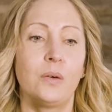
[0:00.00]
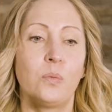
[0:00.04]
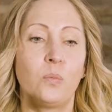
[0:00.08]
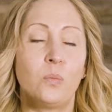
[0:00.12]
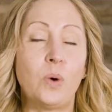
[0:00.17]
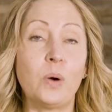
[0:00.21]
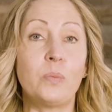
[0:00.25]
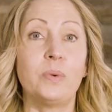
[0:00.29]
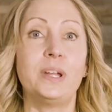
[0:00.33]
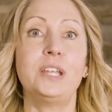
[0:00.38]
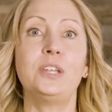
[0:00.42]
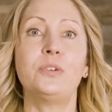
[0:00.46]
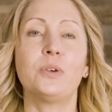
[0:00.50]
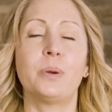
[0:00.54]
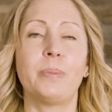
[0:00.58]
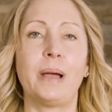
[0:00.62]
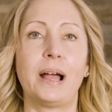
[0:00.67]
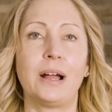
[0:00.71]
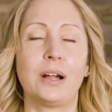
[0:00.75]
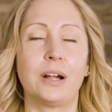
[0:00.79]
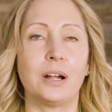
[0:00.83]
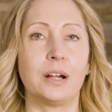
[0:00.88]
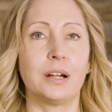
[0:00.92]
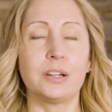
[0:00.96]
What we knew
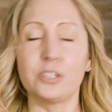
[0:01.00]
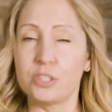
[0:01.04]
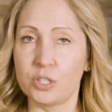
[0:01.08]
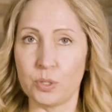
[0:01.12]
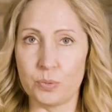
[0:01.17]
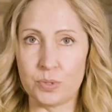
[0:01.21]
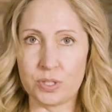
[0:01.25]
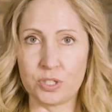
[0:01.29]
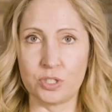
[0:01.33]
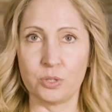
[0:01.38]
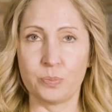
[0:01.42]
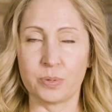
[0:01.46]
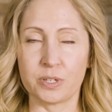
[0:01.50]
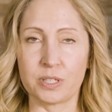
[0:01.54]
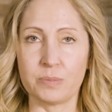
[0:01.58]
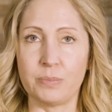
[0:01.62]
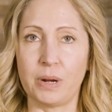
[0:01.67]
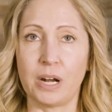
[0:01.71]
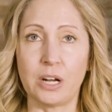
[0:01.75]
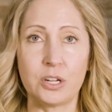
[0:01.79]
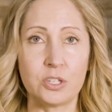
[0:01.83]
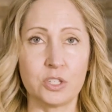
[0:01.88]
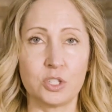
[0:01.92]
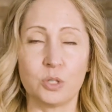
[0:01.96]
about her, she was super
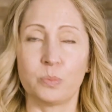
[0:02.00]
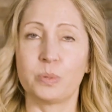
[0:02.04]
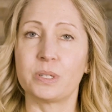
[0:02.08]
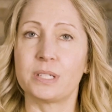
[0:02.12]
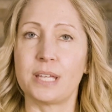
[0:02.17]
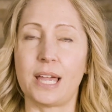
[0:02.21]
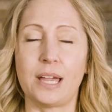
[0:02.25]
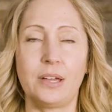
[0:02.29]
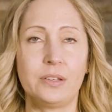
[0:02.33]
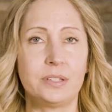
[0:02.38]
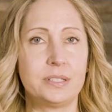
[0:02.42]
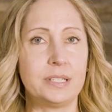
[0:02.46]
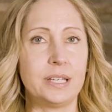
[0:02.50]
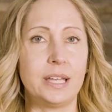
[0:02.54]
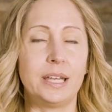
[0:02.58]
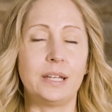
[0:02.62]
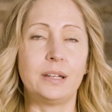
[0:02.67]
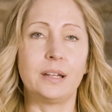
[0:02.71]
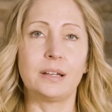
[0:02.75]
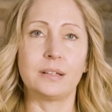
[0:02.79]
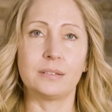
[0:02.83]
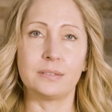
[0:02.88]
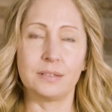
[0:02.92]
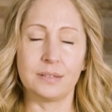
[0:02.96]
smart, super
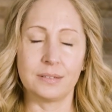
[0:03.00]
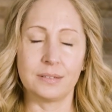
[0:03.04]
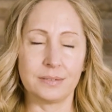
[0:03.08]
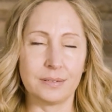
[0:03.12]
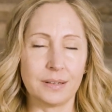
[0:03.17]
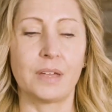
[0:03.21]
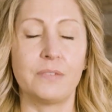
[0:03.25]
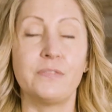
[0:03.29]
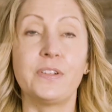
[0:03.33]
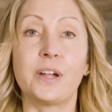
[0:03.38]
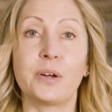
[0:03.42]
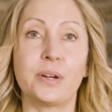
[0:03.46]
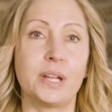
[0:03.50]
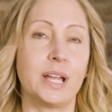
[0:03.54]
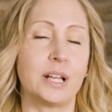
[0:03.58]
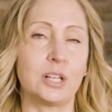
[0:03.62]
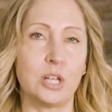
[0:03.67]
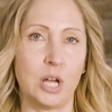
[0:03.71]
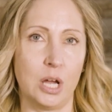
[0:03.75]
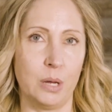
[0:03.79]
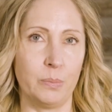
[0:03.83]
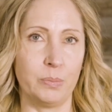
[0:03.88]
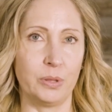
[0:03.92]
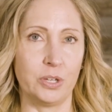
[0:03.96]
talented, very
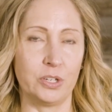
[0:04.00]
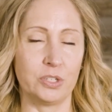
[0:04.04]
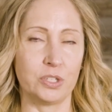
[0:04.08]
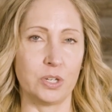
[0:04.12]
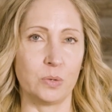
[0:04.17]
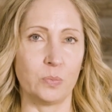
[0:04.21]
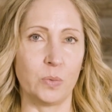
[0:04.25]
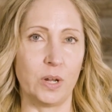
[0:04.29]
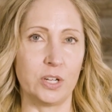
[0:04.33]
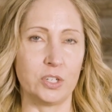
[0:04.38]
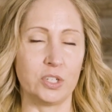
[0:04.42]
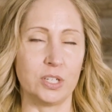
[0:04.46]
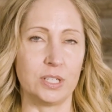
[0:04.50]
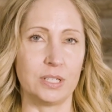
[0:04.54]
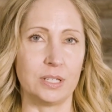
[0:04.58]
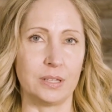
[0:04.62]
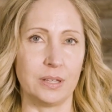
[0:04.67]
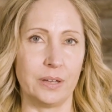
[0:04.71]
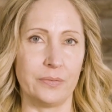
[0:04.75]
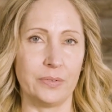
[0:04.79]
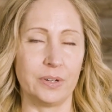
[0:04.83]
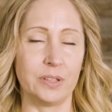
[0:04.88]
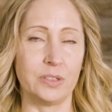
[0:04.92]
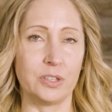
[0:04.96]
accomplished in what she
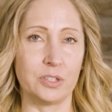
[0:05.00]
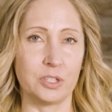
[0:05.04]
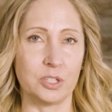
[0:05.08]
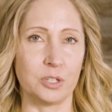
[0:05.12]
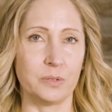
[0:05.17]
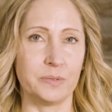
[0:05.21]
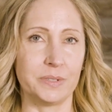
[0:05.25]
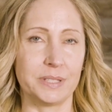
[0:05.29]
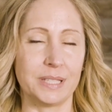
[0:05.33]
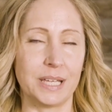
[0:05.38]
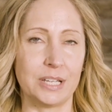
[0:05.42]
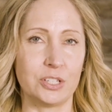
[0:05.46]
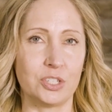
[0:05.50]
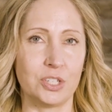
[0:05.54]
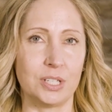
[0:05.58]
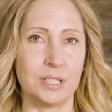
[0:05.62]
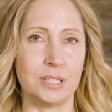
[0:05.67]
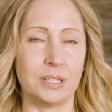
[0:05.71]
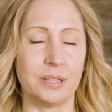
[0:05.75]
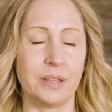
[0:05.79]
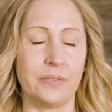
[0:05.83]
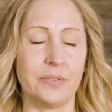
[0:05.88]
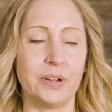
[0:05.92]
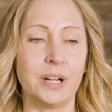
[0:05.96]
delivered, the service that she
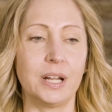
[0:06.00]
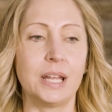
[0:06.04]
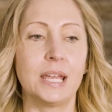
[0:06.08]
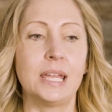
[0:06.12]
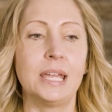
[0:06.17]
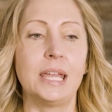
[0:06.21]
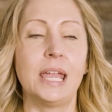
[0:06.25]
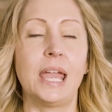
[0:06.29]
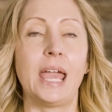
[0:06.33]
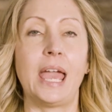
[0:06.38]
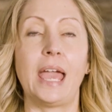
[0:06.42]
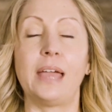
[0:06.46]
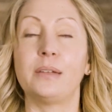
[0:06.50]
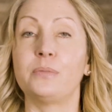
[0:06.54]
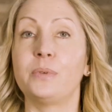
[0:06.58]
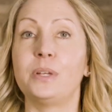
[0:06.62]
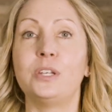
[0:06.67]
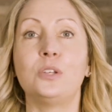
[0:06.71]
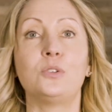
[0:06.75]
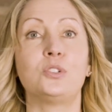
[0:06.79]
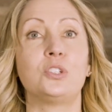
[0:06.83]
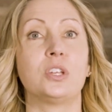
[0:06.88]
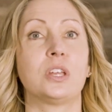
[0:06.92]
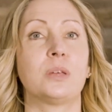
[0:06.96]
delivered, and
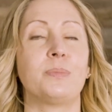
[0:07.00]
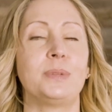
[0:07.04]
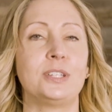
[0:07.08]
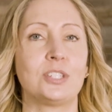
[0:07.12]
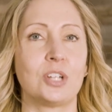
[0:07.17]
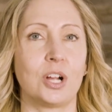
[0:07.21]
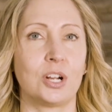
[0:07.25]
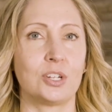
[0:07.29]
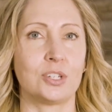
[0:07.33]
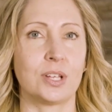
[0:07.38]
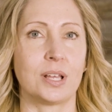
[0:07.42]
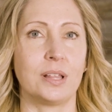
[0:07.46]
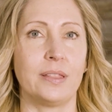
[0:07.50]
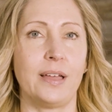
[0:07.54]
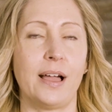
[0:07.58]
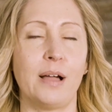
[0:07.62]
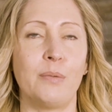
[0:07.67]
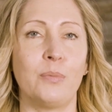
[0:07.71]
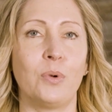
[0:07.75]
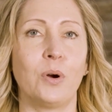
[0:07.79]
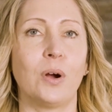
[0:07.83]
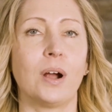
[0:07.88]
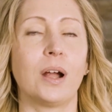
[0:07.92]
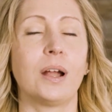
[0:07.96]
we knew she could be charging a
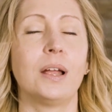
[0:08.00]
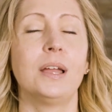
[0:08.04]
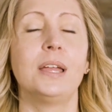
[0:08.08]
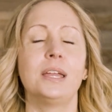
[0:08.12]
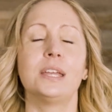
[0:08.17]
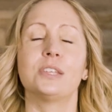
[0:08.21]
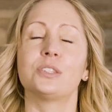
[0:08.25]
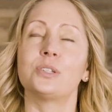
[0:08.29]
lot more.